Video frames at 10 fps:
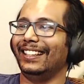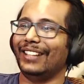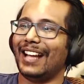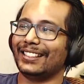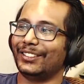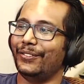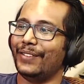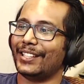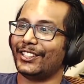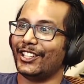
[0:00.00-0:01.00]
The last
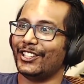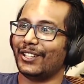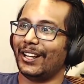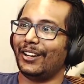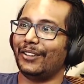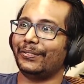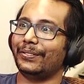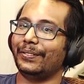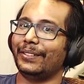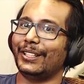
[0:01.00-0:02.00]
vestige
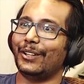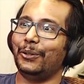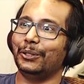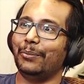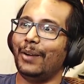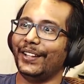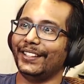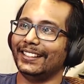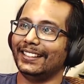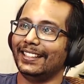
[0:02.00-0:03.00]
of old Bond.